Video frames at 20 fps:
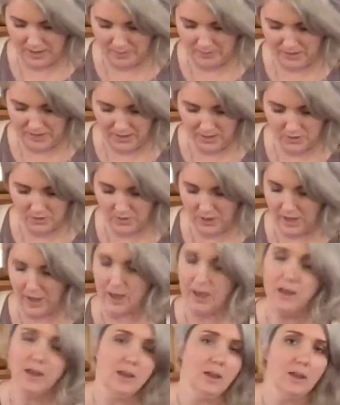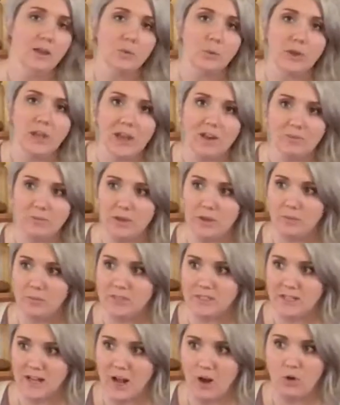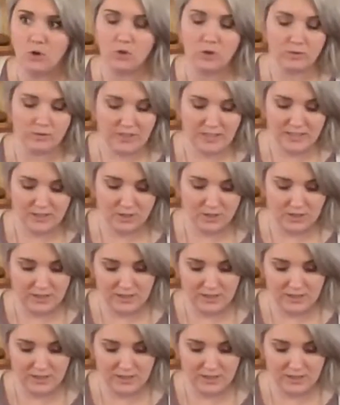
I'm like, okay, we have been missing out, or kids are